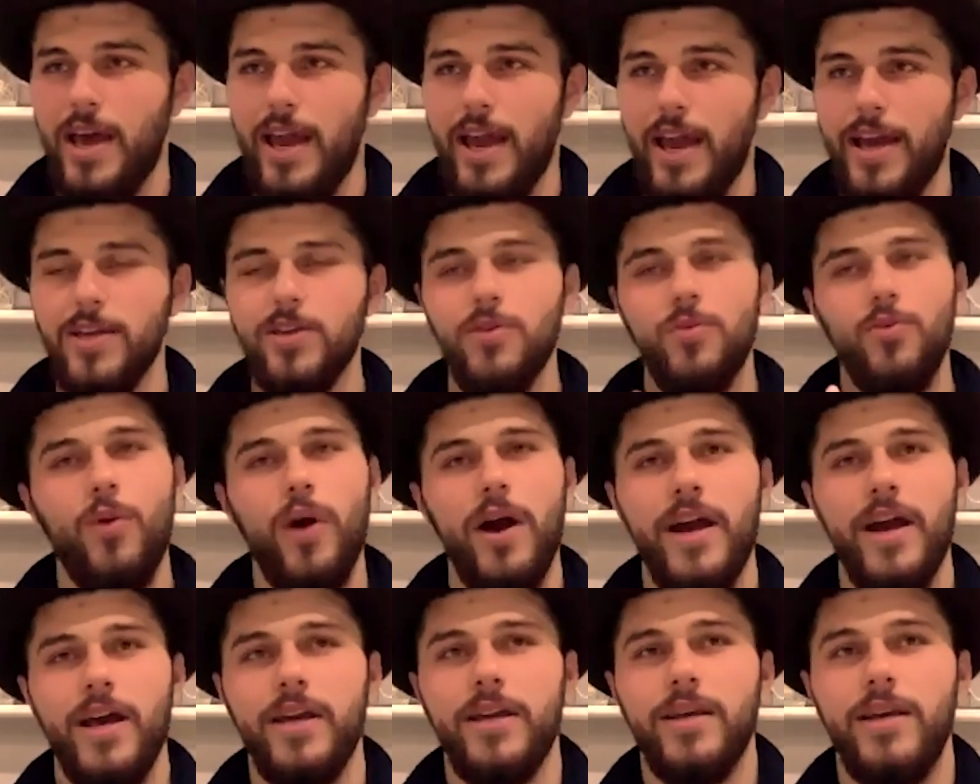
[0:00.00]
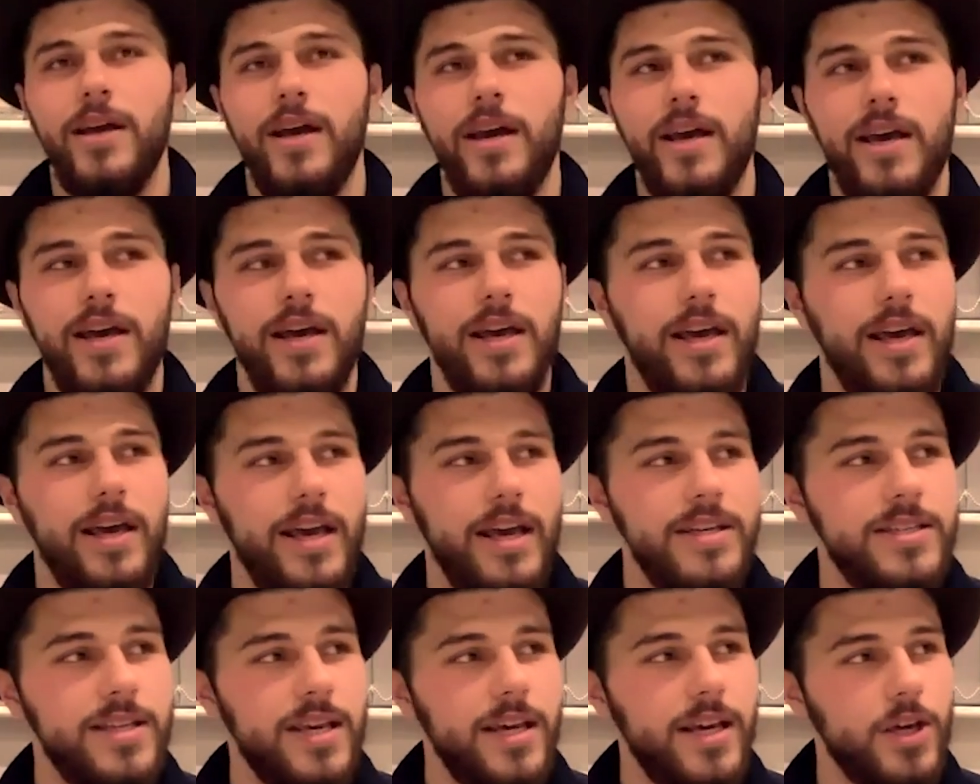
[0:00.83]
in a way,
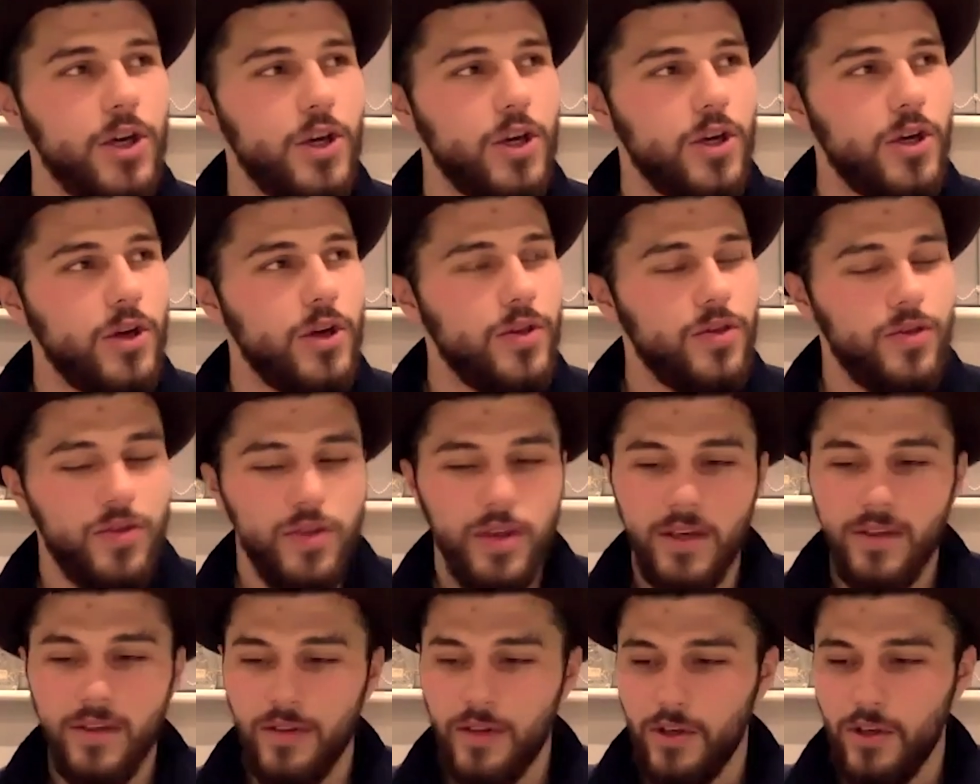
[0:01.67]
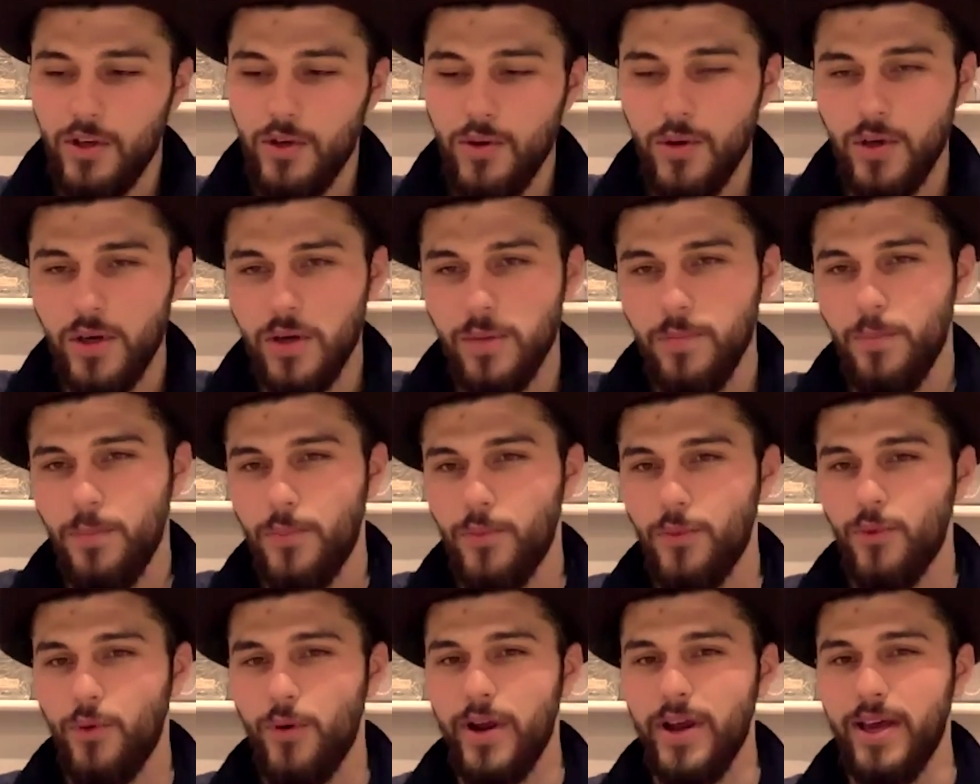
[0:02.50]
is it a good thing that you can
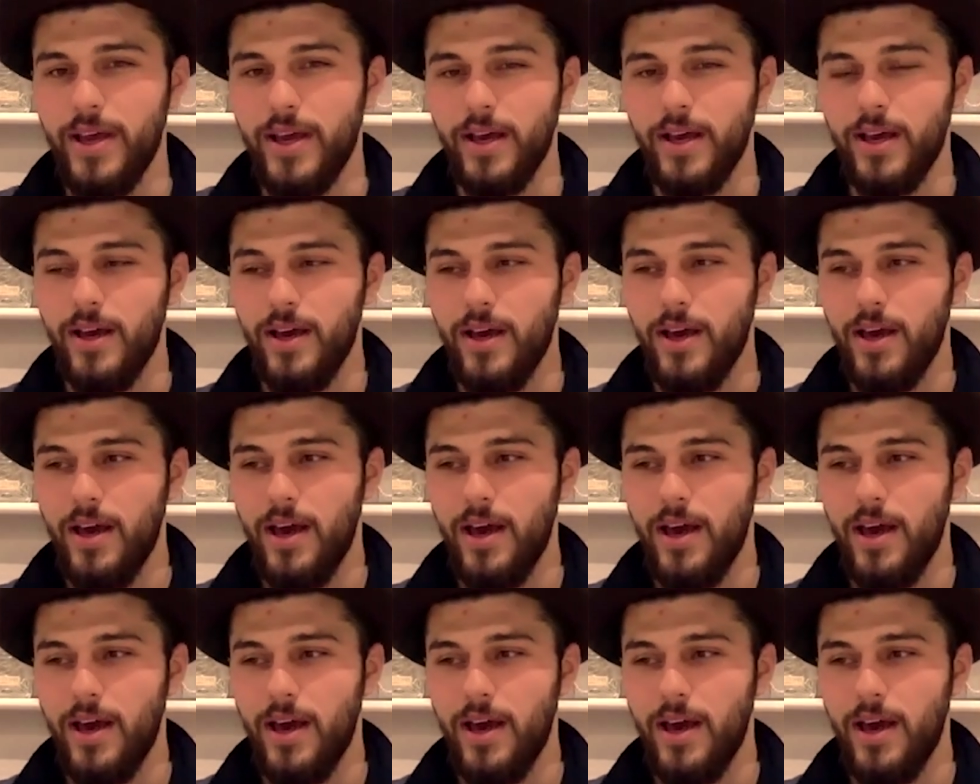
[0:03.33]
bring